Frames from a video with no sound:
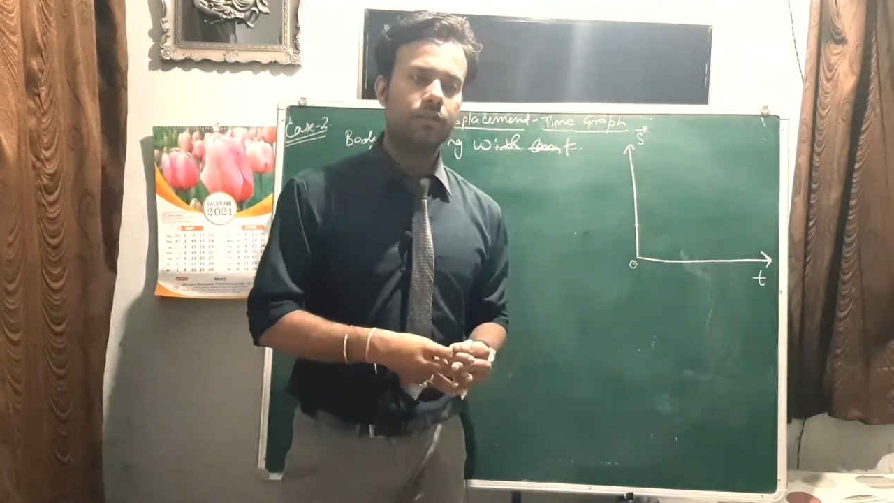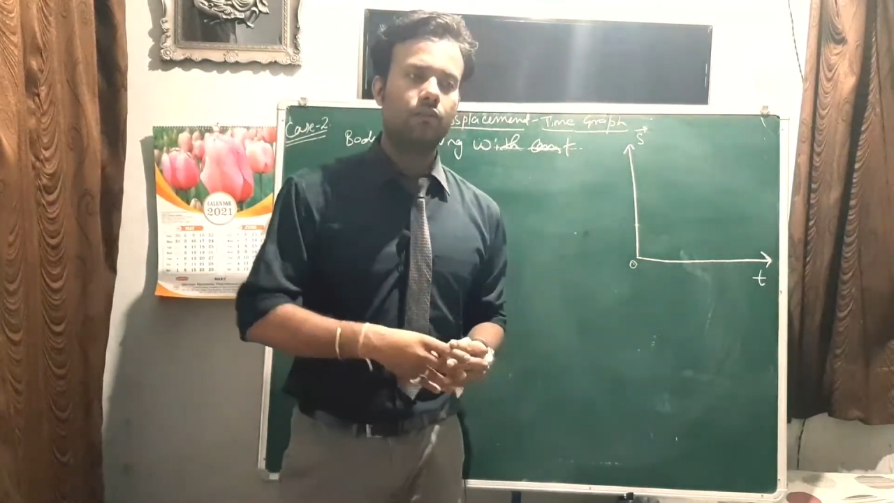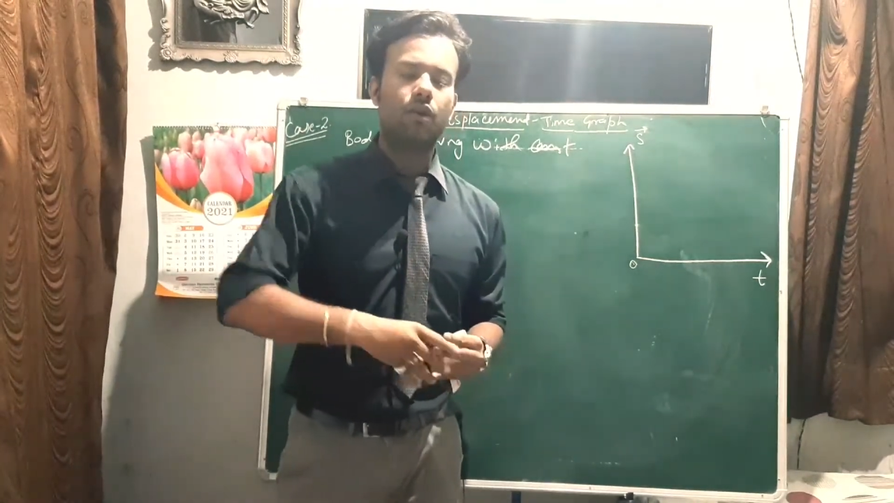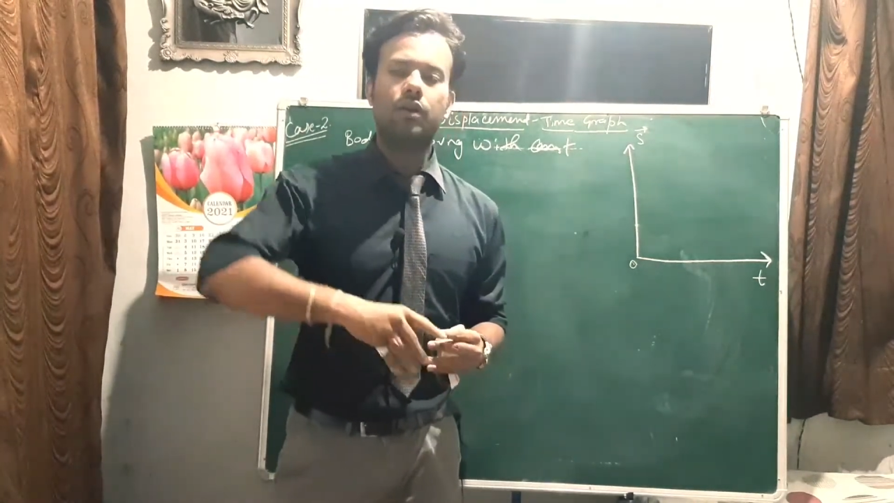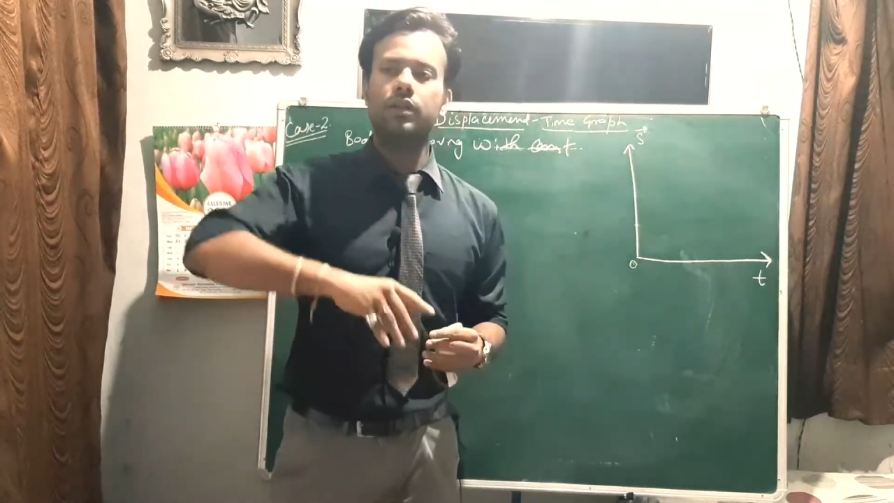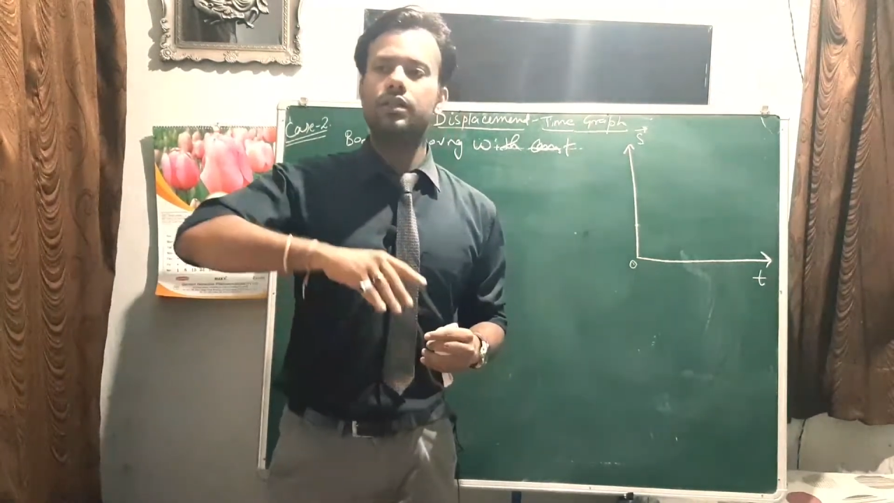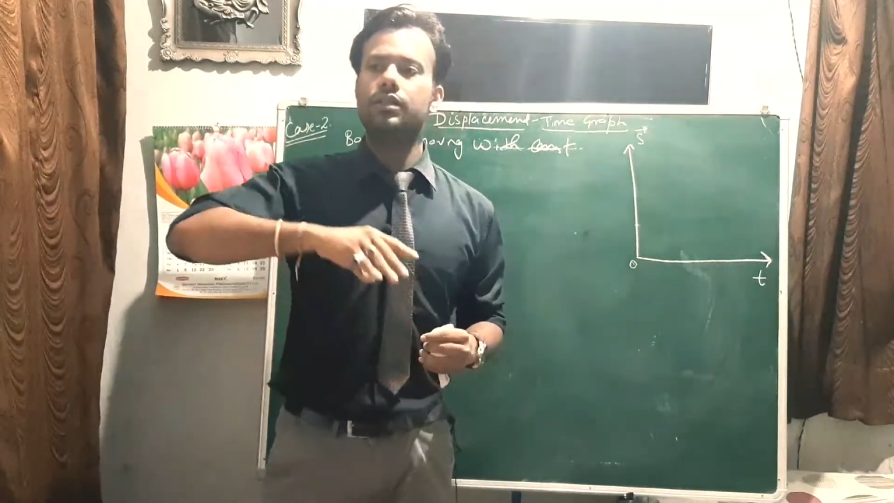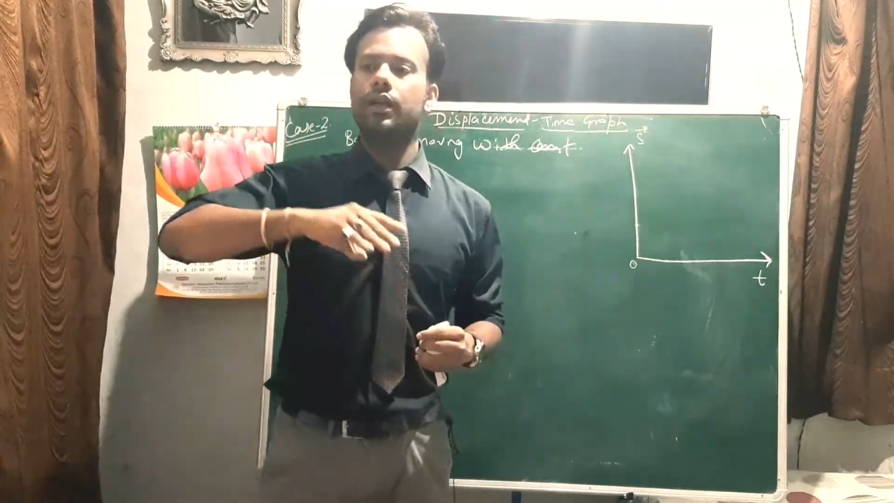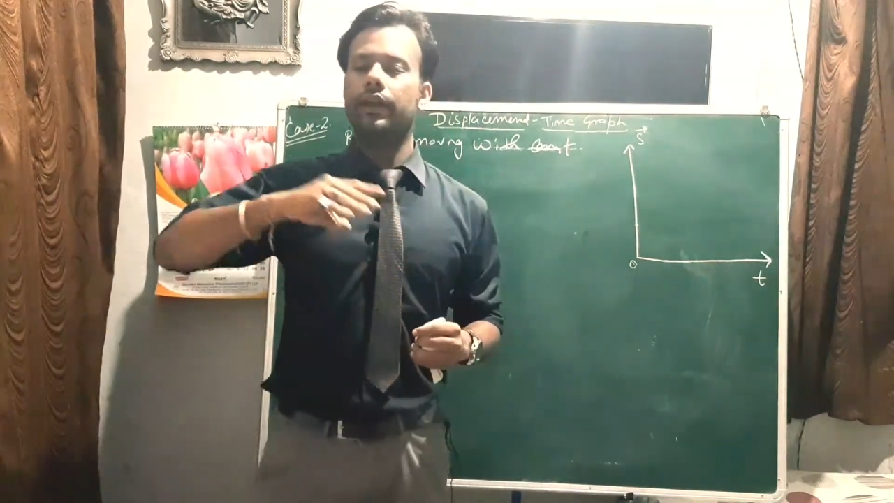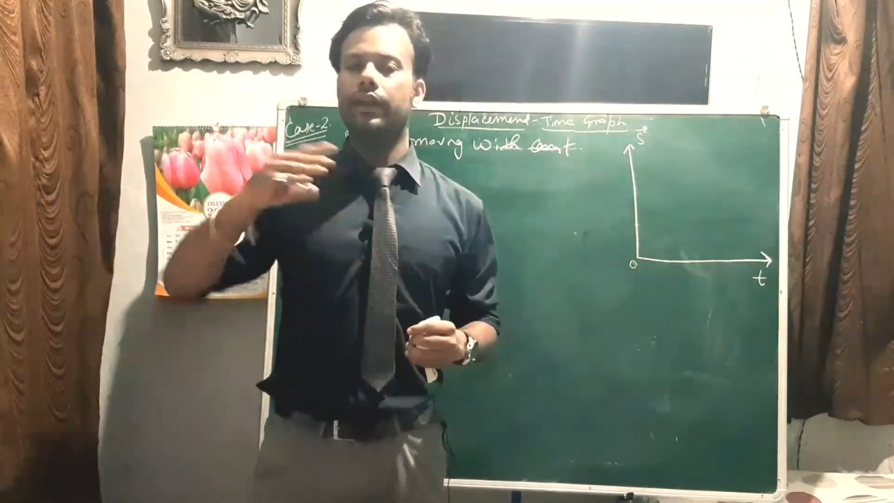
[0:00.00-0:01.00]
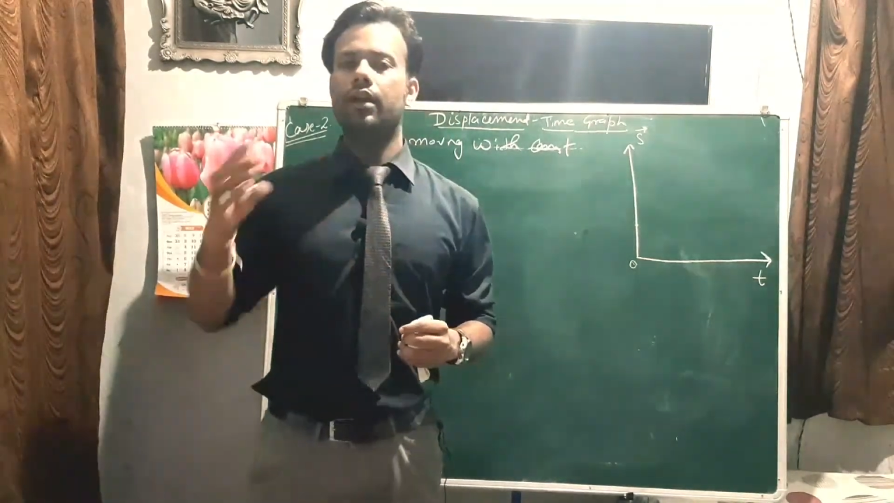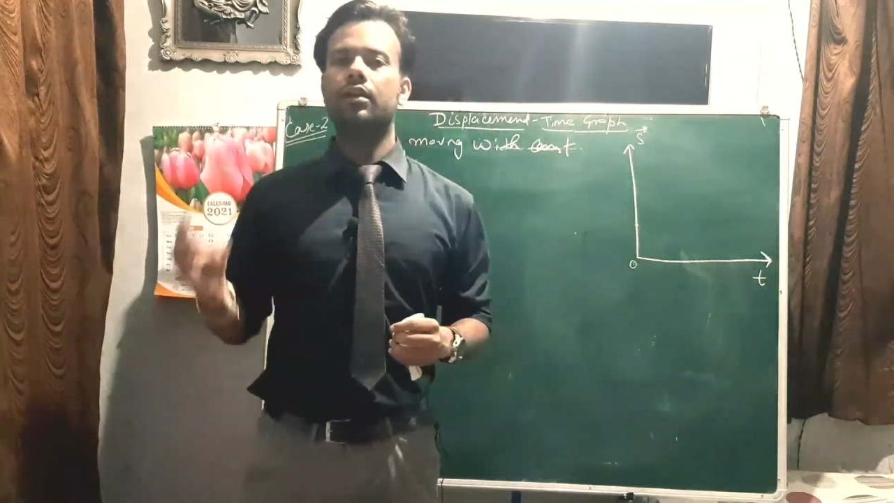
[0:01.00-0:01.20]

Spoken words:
what is the area